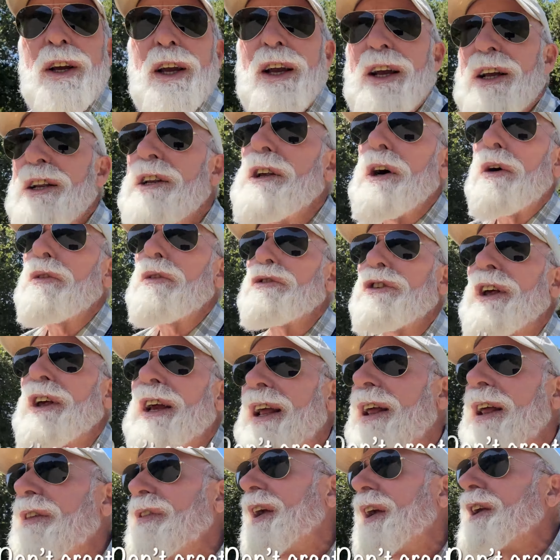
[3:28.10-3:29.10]
and don't say
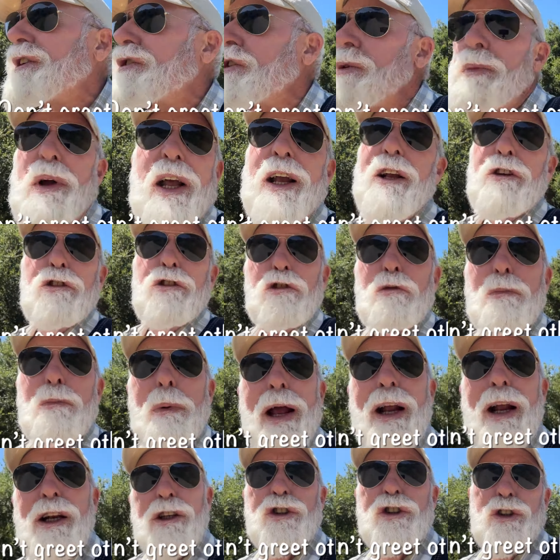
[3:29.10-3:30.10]
anything to them,
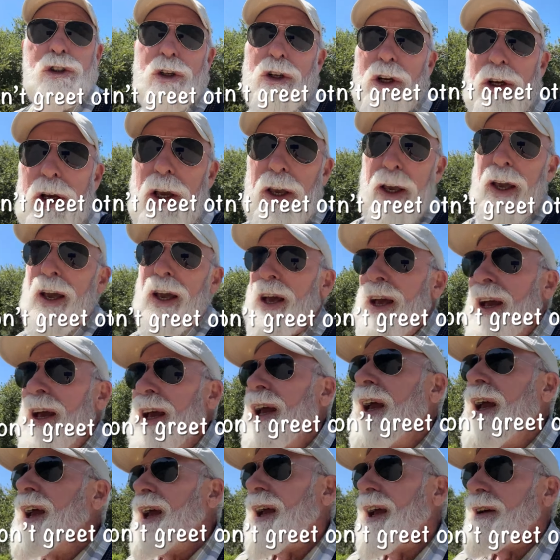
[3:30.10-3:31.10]
especially
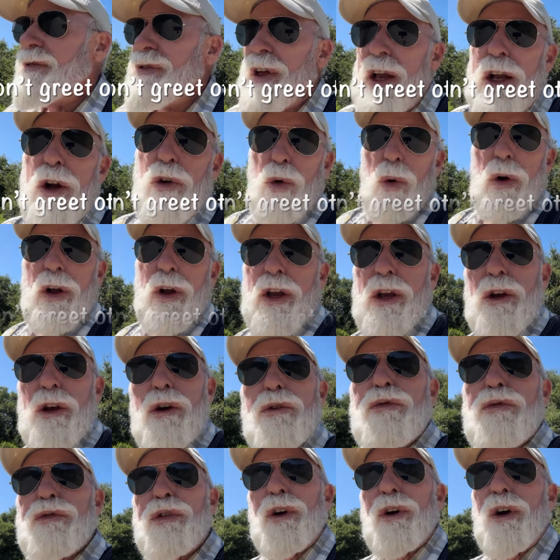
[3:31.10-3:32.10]
if they greet
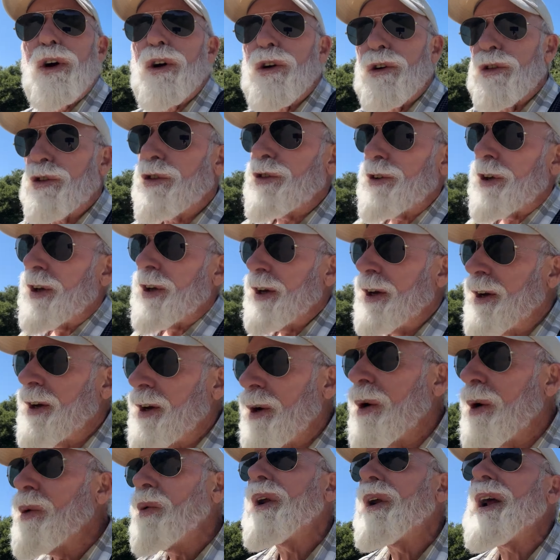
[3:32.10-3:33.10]
you first.
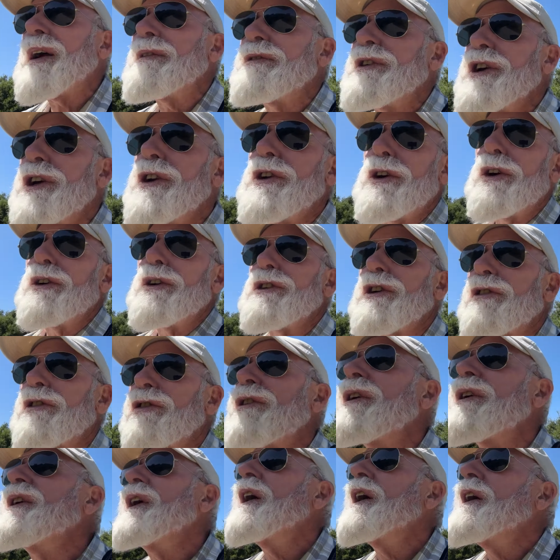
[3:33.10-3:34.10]
Whatever you do,
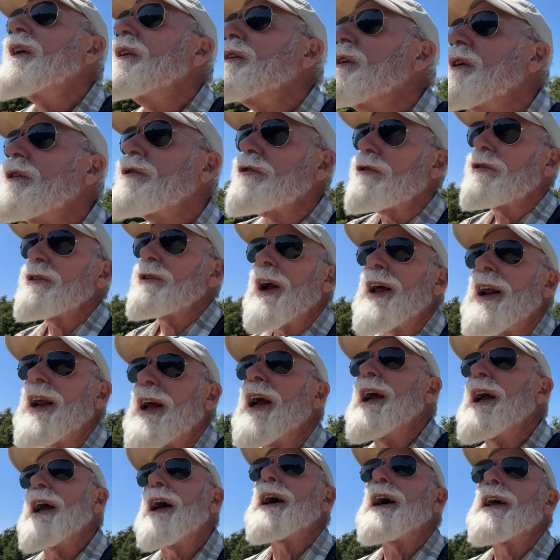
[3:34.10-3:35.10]
just look straight
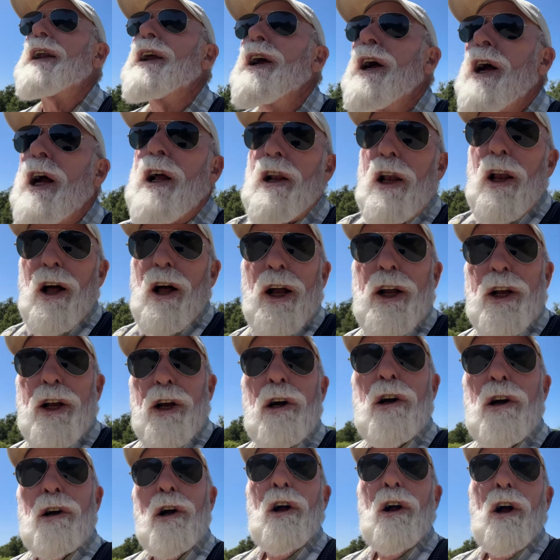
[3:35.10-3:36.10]
ahead like,
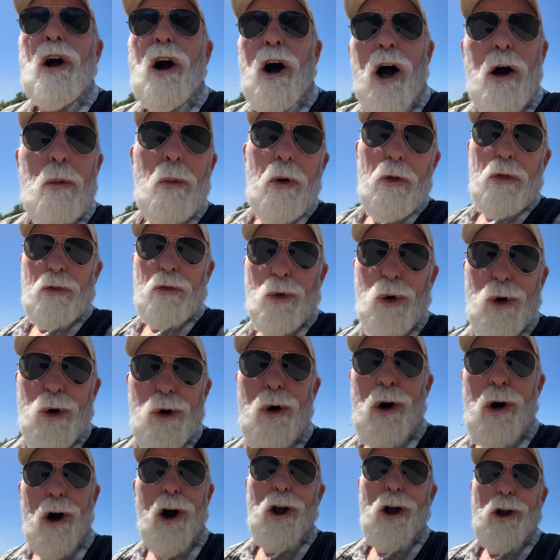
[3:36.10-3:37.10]
"I'm a
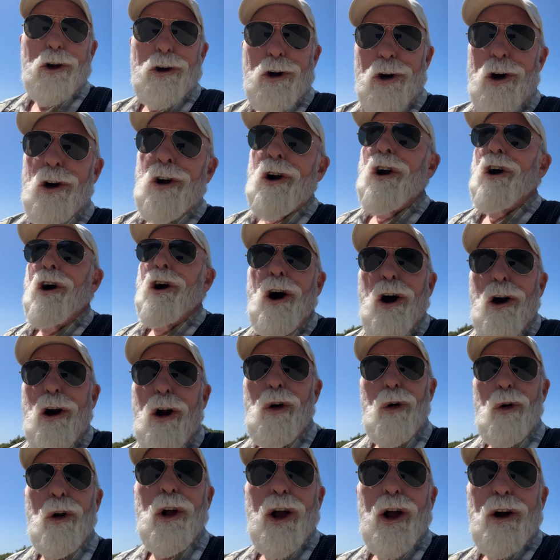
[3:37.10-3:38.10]
through hiker. I
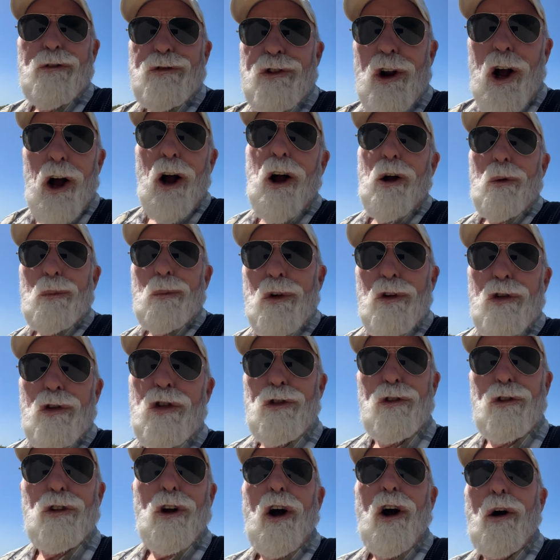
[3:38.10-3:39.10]
don't have time to
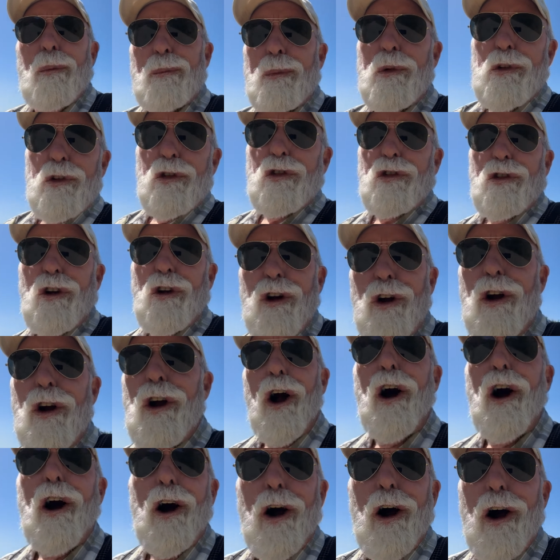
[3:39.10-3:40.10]
stop and say
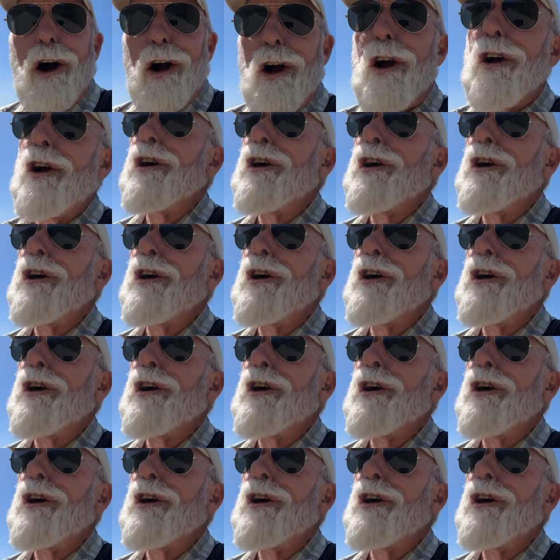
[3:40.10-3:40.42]
hi."